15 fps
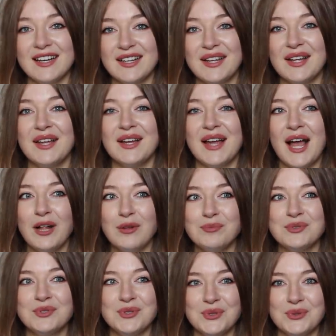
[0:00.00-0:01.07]
that
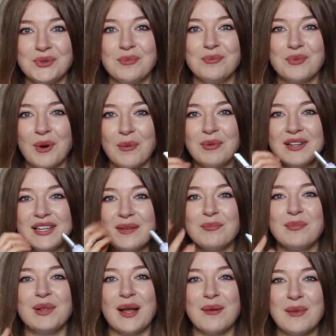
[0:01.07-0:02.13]
help to properly
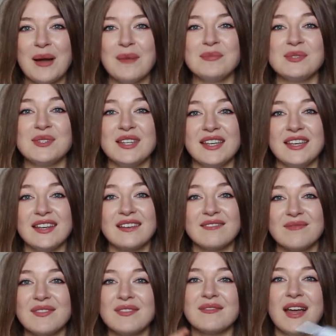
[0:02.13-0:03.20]
plumb up the
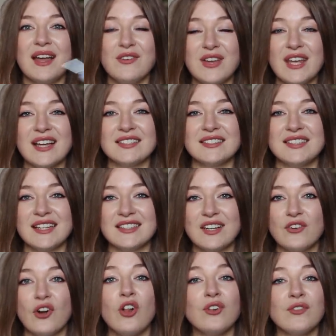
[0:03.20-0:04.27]
areas that
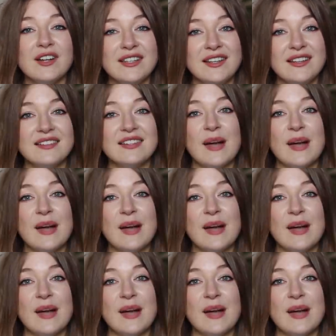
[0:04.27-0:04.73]
are already